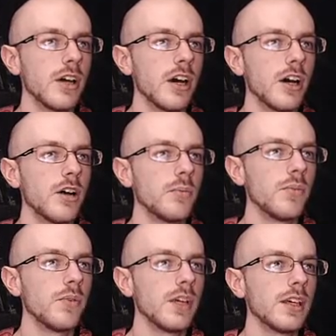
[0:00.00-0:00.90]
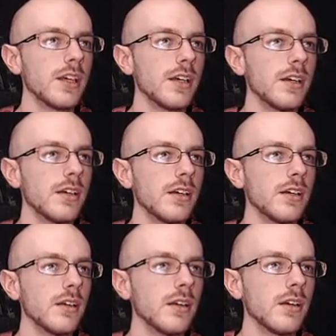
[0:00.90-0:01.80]
Um, we
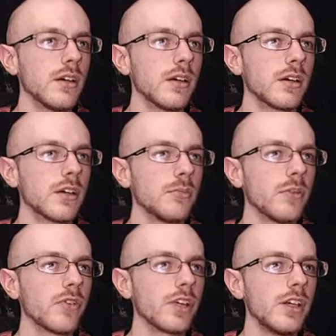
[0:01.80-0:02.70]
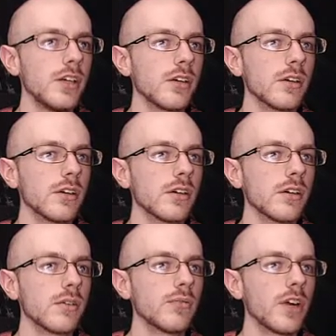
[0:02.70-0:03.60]
can come over here,
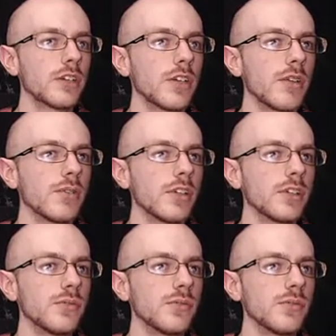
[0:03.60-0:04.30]
fire a shot off at this